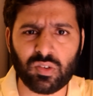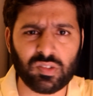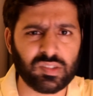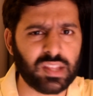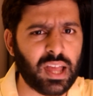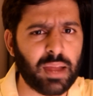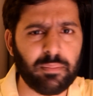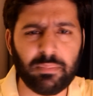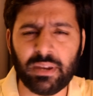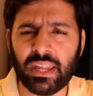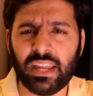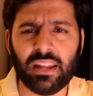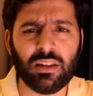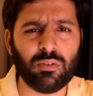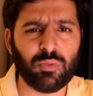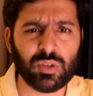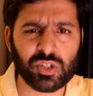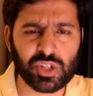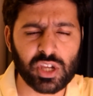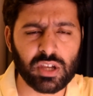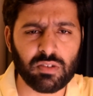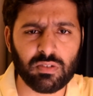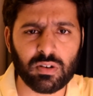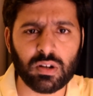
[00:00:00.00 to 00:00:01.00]
or Snapdeal,
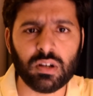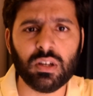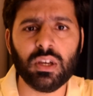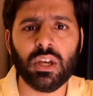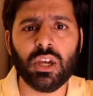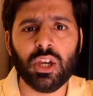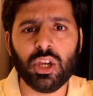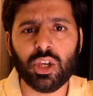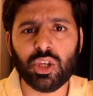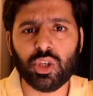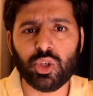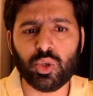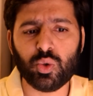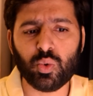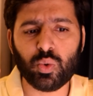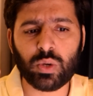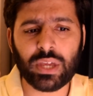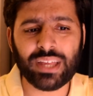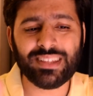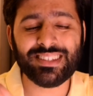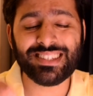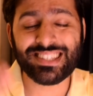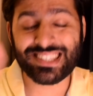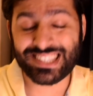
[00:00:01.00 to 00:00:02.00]
whichever, you
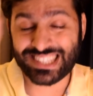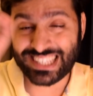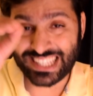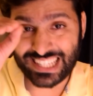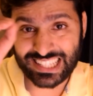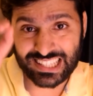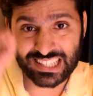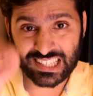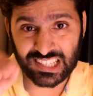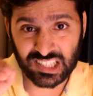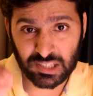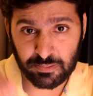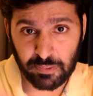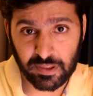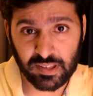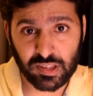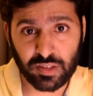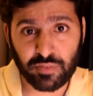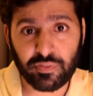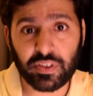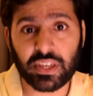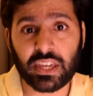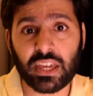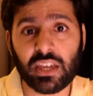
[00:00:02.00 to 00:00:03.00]
can see these
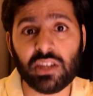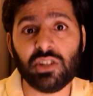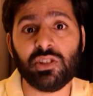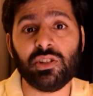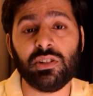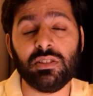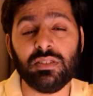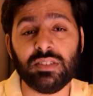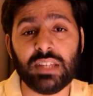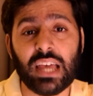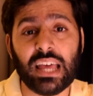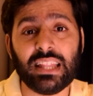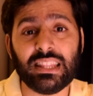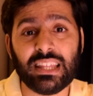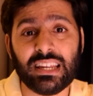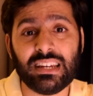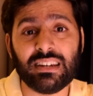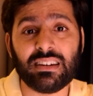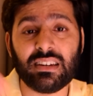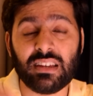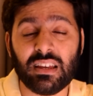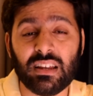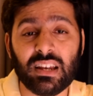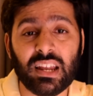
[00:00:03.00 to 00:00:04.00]
specifications and
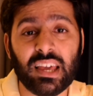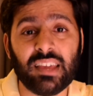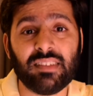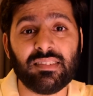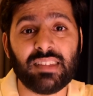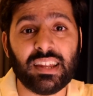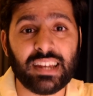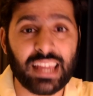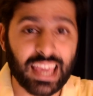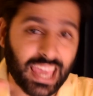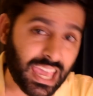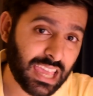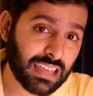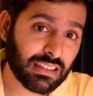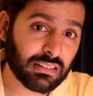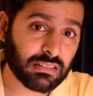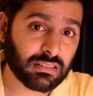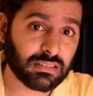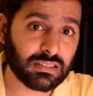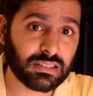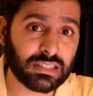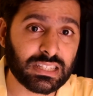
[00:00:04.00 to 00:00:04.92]
then realize that, hey,